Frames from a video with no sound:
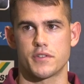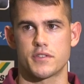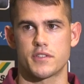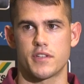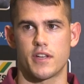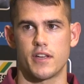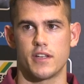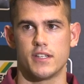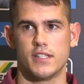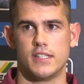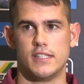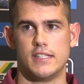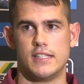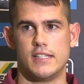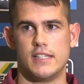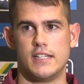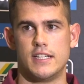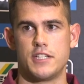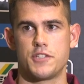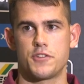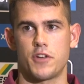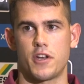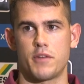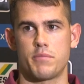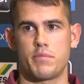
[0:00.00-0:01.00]
So
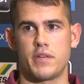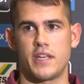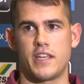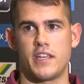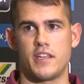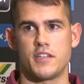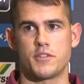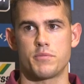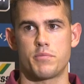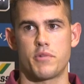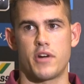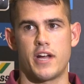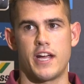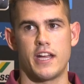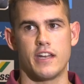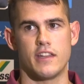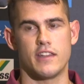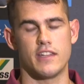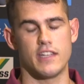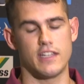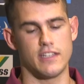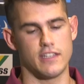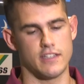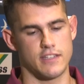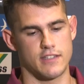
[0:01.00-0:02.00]
try to pick his brain, and
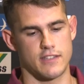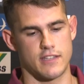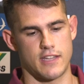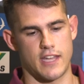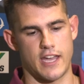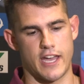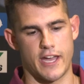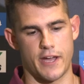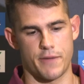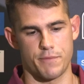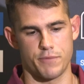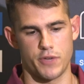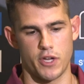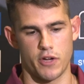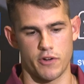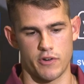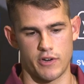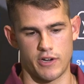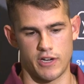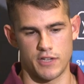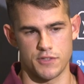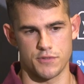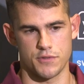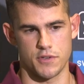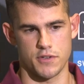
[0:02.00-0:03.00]
then
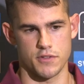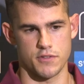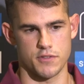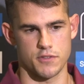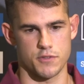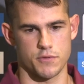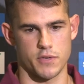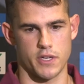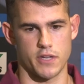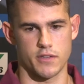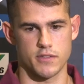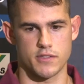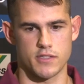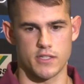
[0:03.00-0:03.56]
Noah Ainsworth as well.